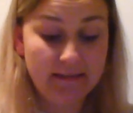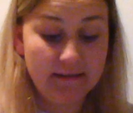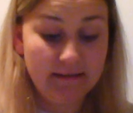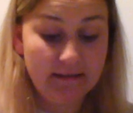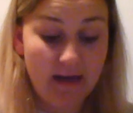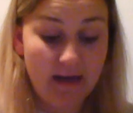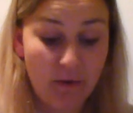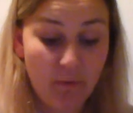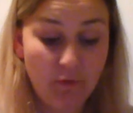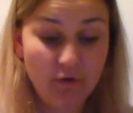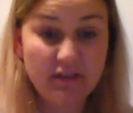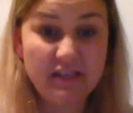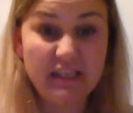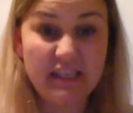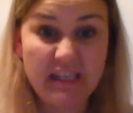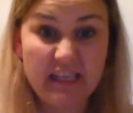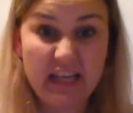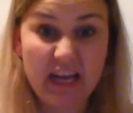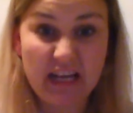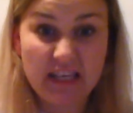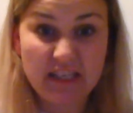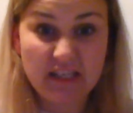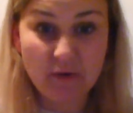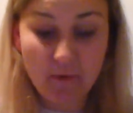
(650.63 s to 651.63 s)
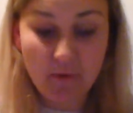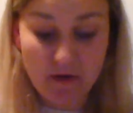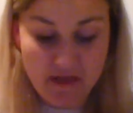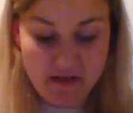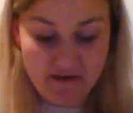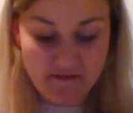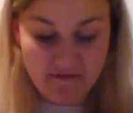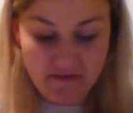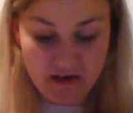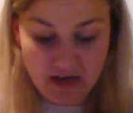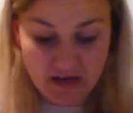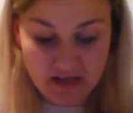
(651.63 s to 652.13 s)
I wanted Dad to win the
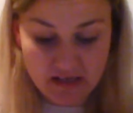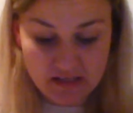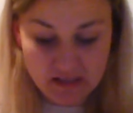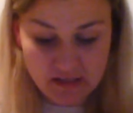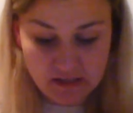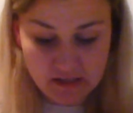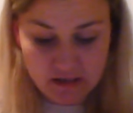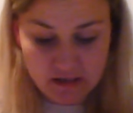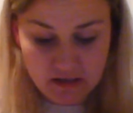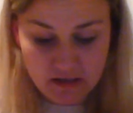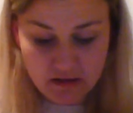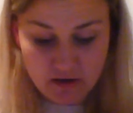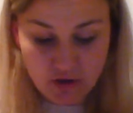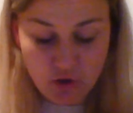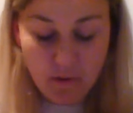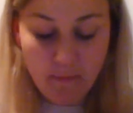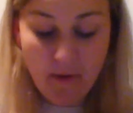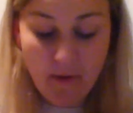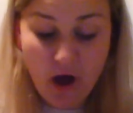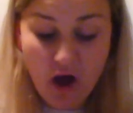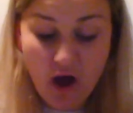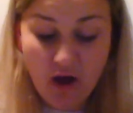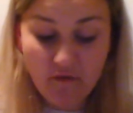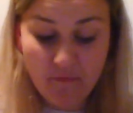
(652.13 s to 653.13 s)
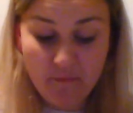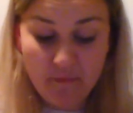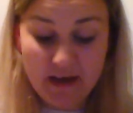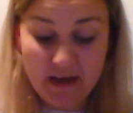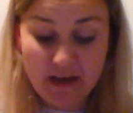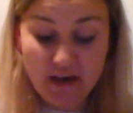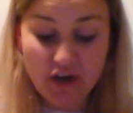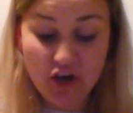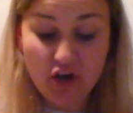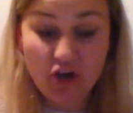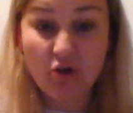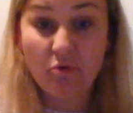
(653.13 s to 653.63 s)
fight, though a part of me
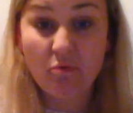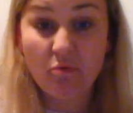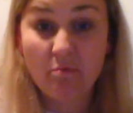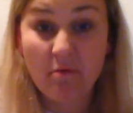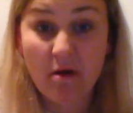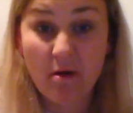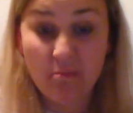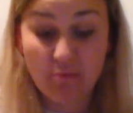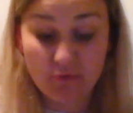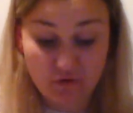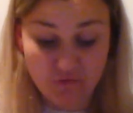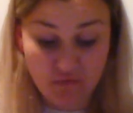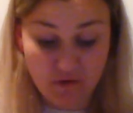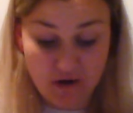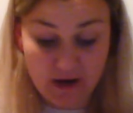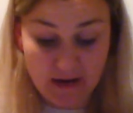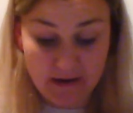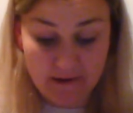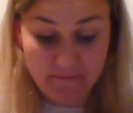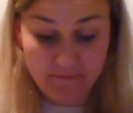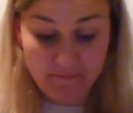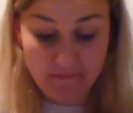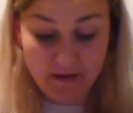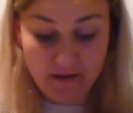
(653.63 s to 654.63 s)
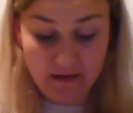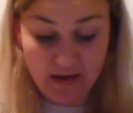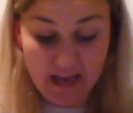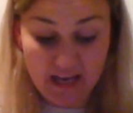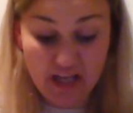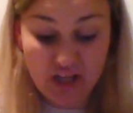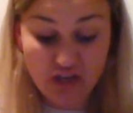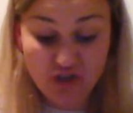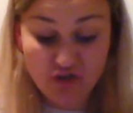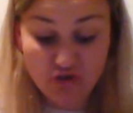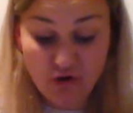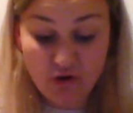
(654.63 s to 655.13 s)
knew Mum was right. And
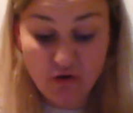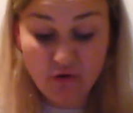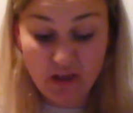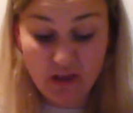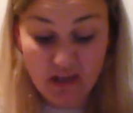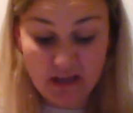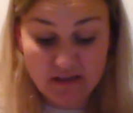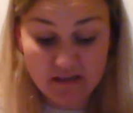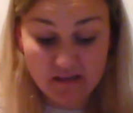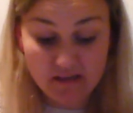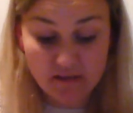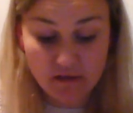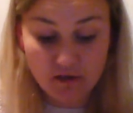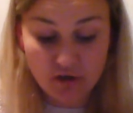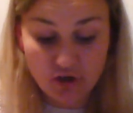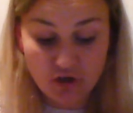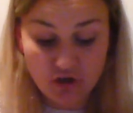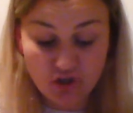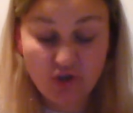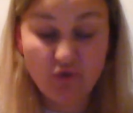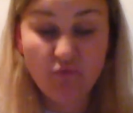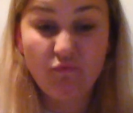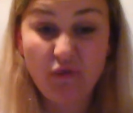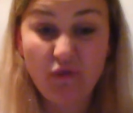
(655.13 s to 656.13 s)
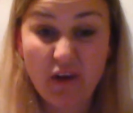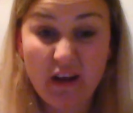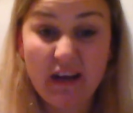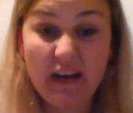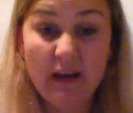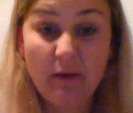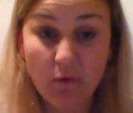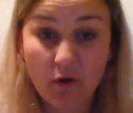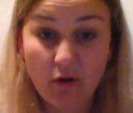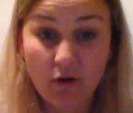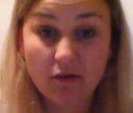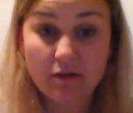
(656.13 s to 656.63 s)
the truth is, she really
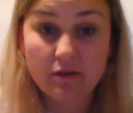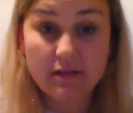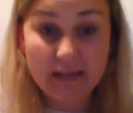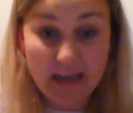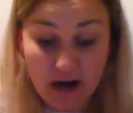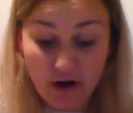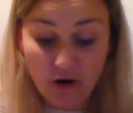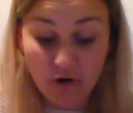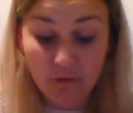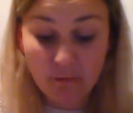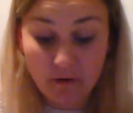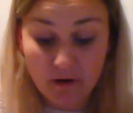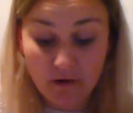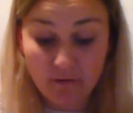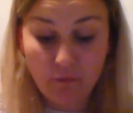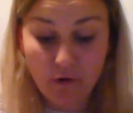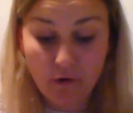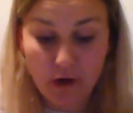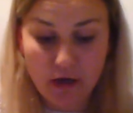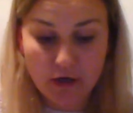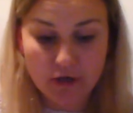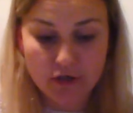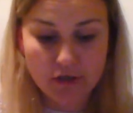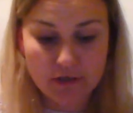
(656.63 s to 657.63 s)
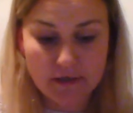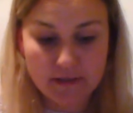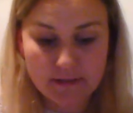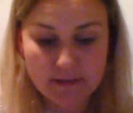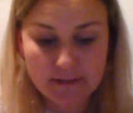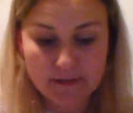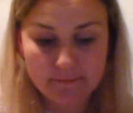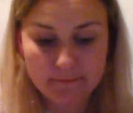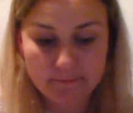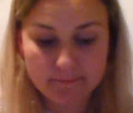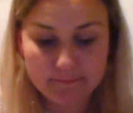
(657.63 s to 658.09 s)
was terrible at fractions.